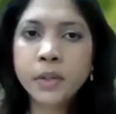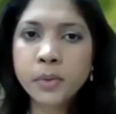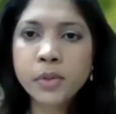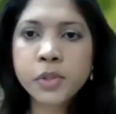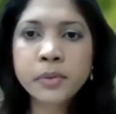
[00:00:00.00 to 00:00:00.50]

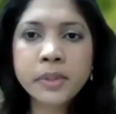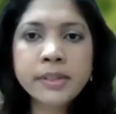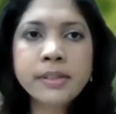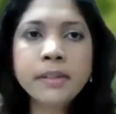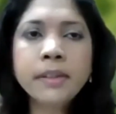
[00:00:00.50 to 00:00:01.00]
you,
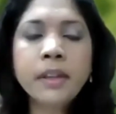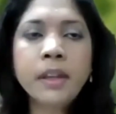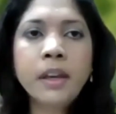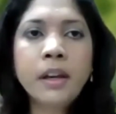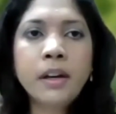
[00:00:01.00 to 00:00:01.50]
Sharice.
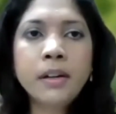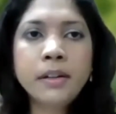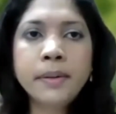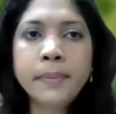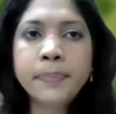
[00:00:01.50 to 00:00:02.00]

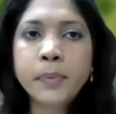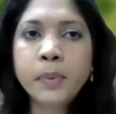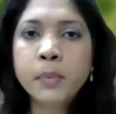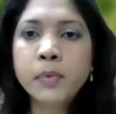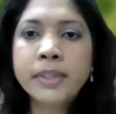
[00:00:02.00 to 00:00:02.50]

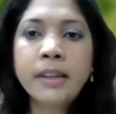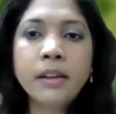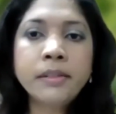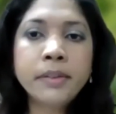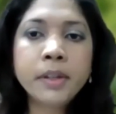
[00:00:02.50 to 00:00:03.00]
We move to
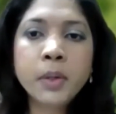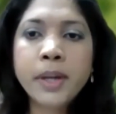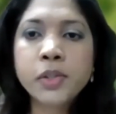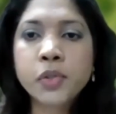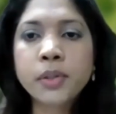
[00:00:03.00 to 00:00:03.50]
another
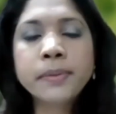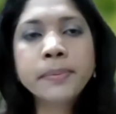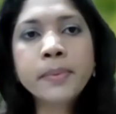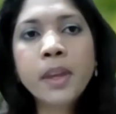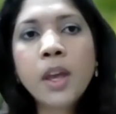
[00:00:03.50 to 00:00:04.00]
question.
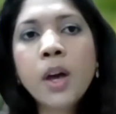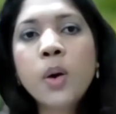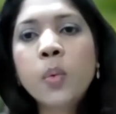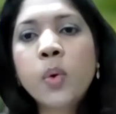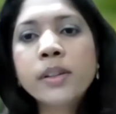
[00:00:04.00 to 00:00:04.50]

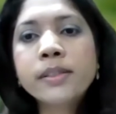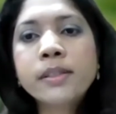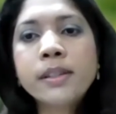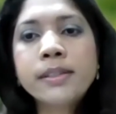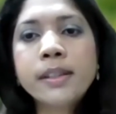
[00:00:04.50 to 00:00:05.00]
What
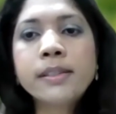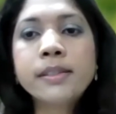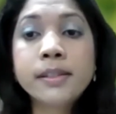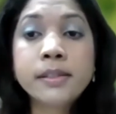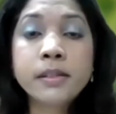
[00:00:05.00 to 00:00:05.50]
does a
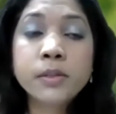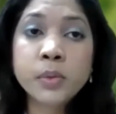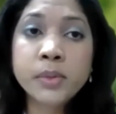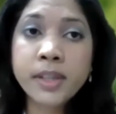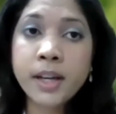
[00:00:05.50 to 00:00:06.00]
citizen
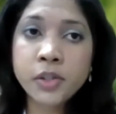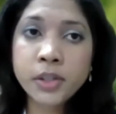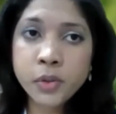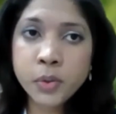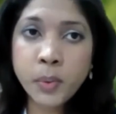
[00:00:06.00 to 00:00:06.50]
do? It's
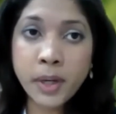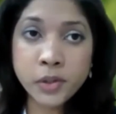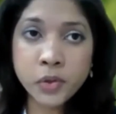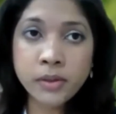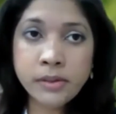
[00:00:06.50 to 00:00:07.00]
actually two
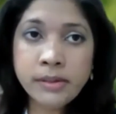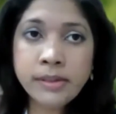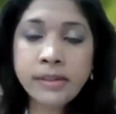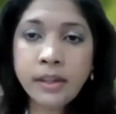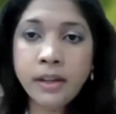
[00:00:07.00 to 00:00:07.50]

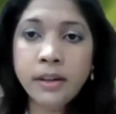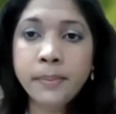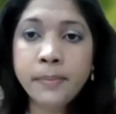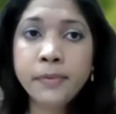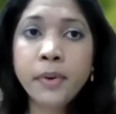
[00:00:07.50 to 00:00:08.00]
questions
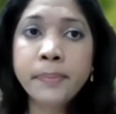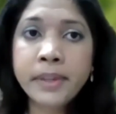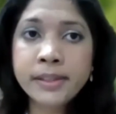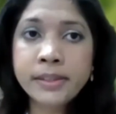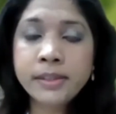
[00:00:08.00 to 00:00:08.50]
from
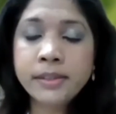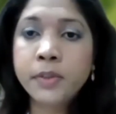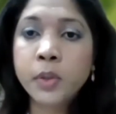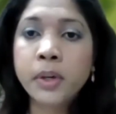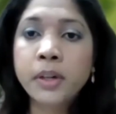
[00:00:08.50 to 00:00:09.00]
this
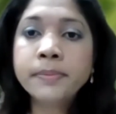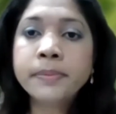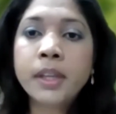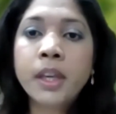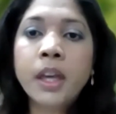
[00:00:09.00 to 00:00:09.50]
viewer.
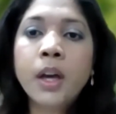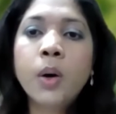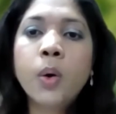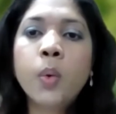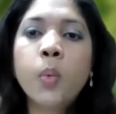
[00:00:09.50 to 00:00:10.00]

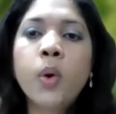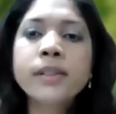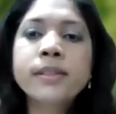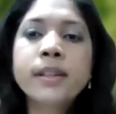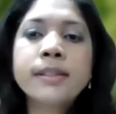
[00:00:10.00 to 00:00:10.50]

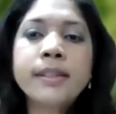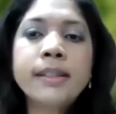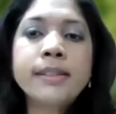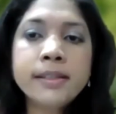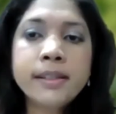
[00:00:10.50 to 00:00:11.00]
What does
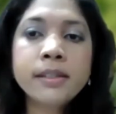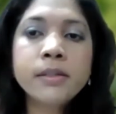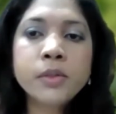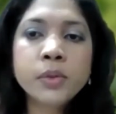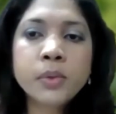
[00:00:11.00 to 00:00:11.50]
a
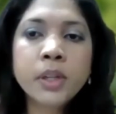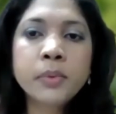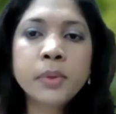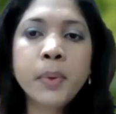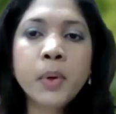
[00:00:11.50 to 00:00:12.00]
citizen do
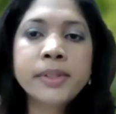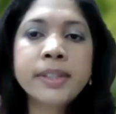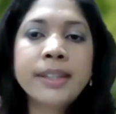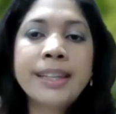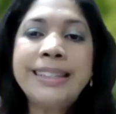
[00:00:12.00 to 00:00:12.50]
in
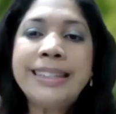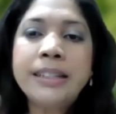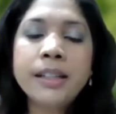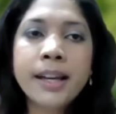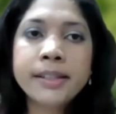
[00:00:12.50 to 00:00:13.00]
reporting
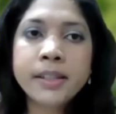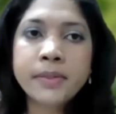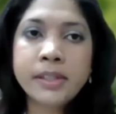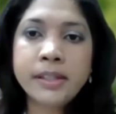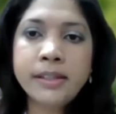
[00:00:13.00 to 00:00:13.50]
illegal
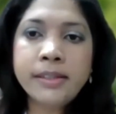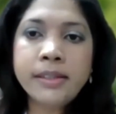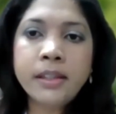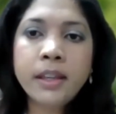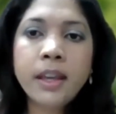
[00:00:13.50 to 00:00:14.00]

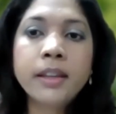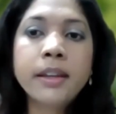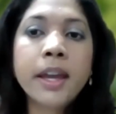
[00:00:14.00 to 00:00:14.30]
activities in